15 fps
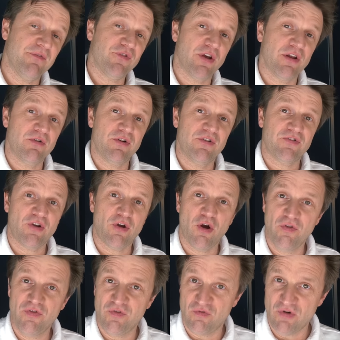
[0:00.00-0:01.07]
of tolerance
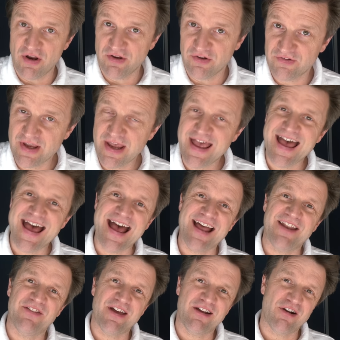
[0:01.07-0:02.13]
on the runners,
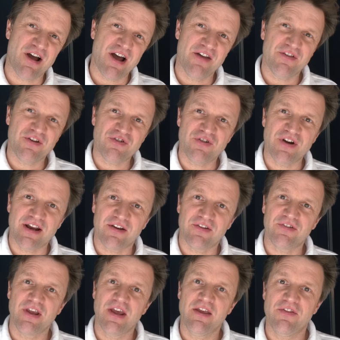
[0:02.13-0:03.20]
and there are other
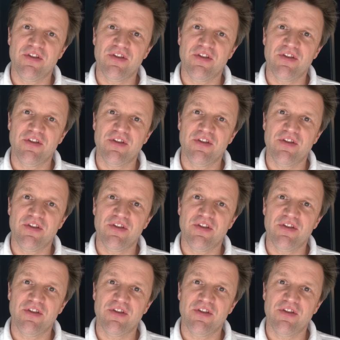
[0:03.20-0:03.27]
tricks